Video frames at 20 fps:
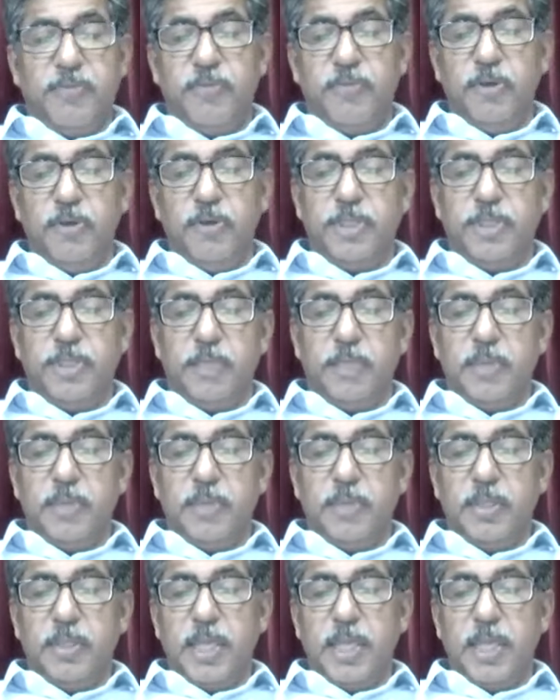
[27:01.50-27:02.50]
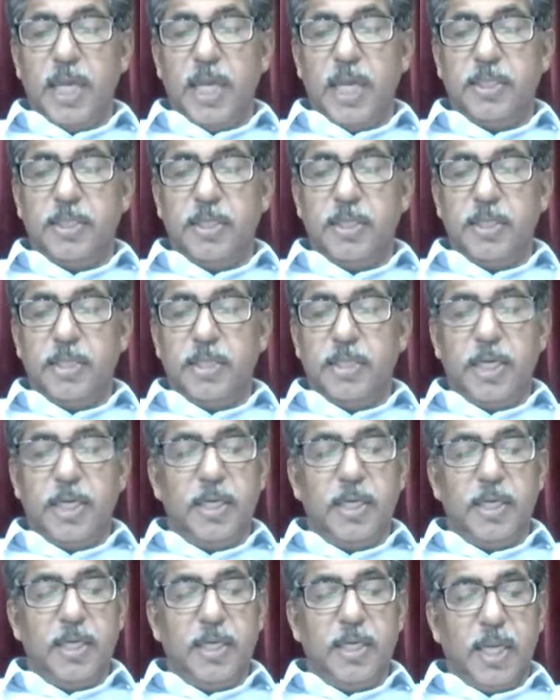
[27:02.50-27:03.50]
fellowship. The action
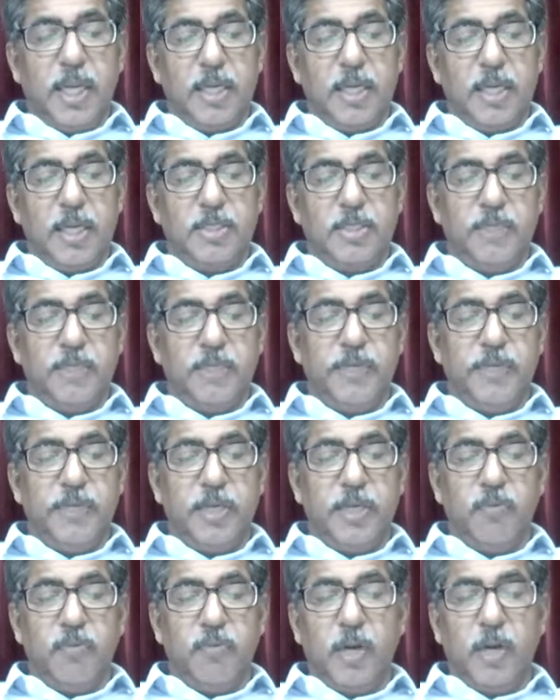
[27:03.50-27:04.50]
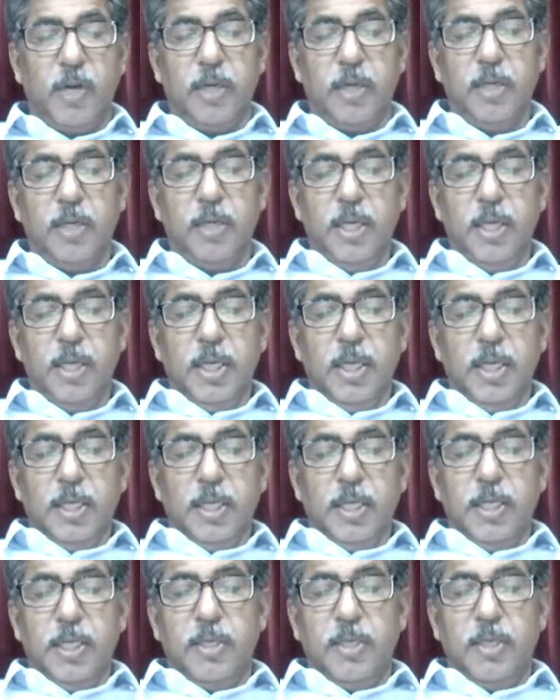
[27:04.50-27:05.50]
taken against the wicked one
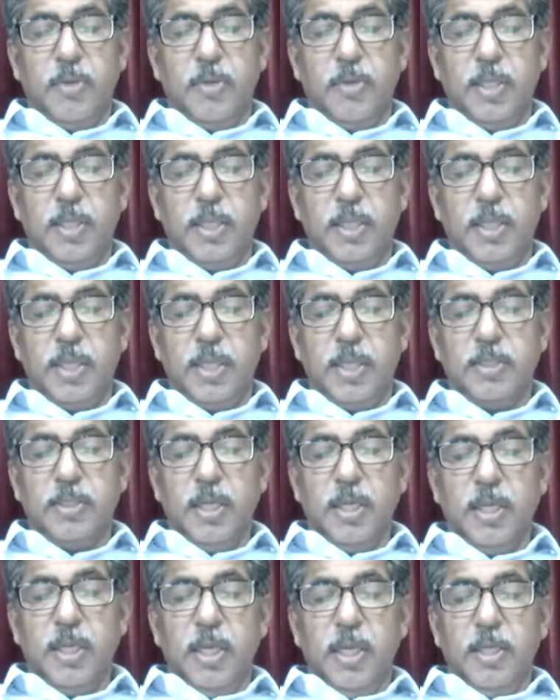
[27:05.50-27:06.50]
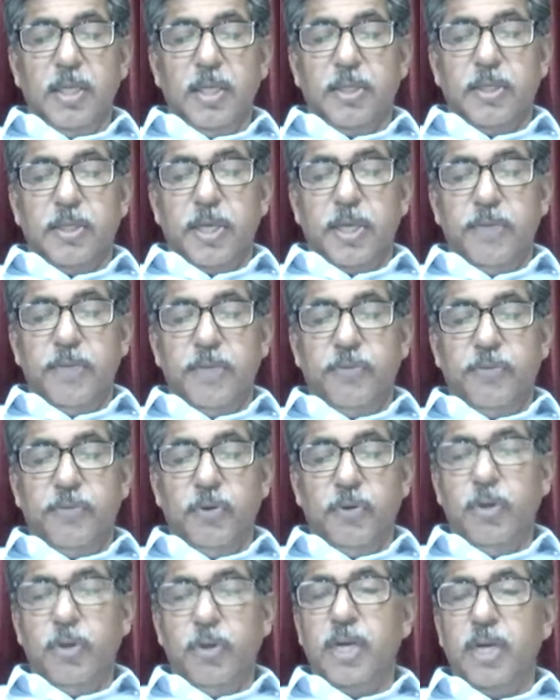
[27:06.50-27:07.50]
in Corinth has
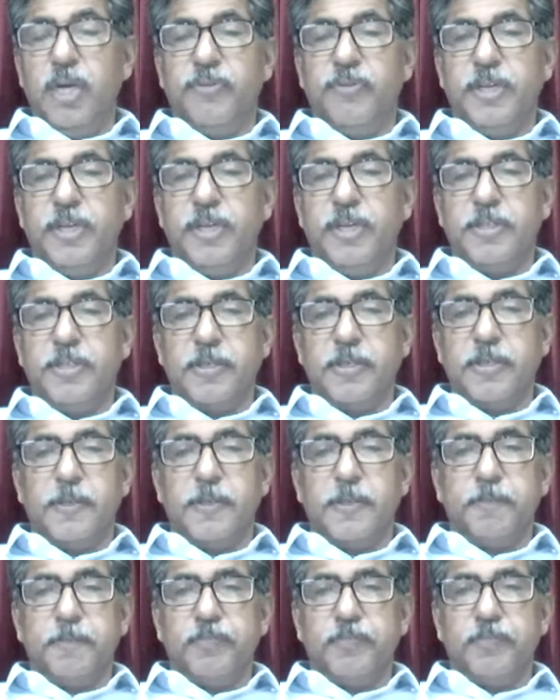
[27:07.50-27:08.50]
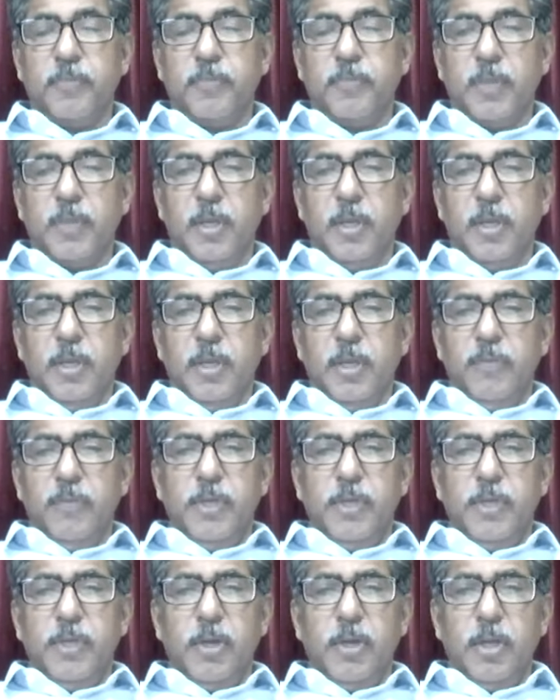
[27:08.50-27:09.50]
threefold faces.
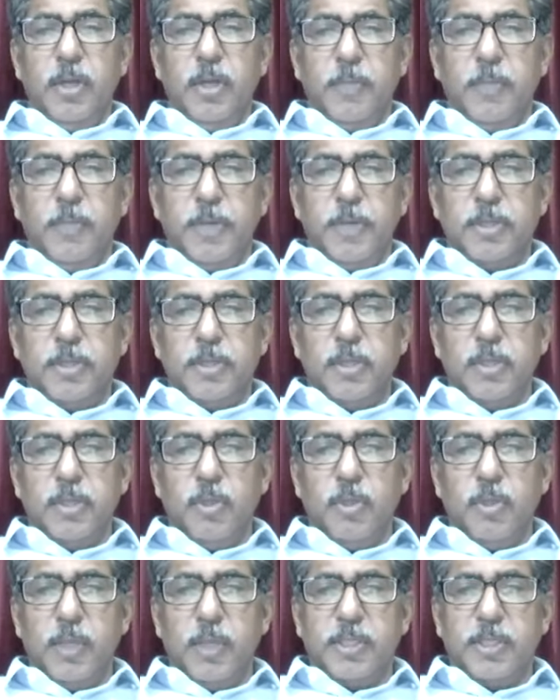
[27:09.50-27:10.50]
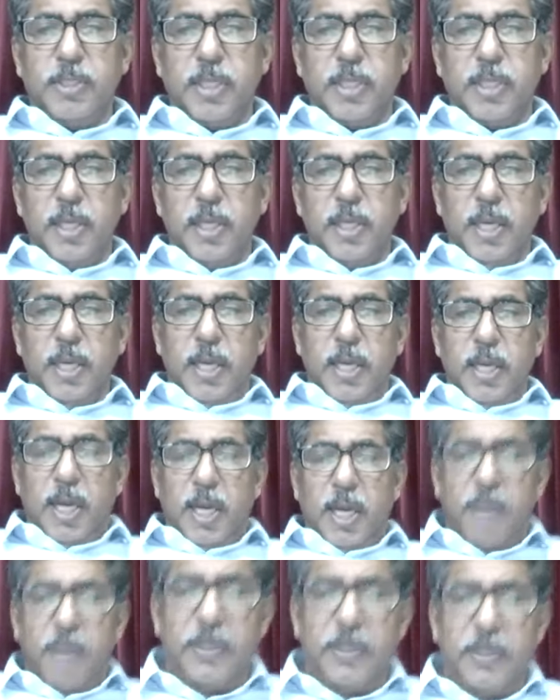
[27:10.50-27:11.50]
We know the person who was
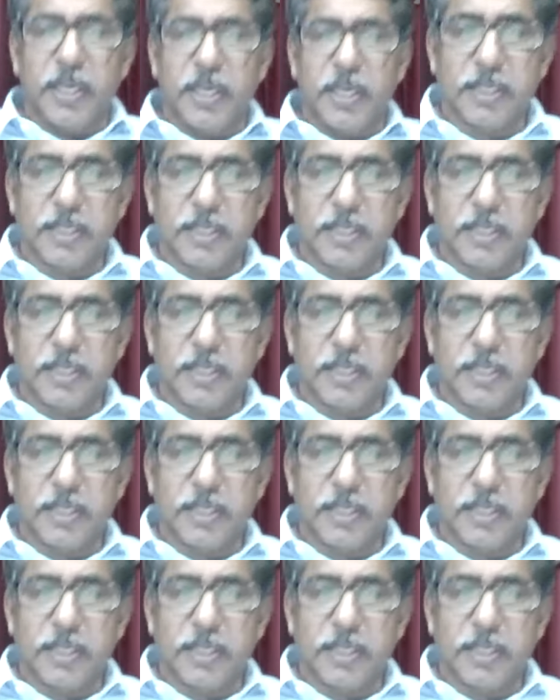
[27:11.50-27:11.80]
having his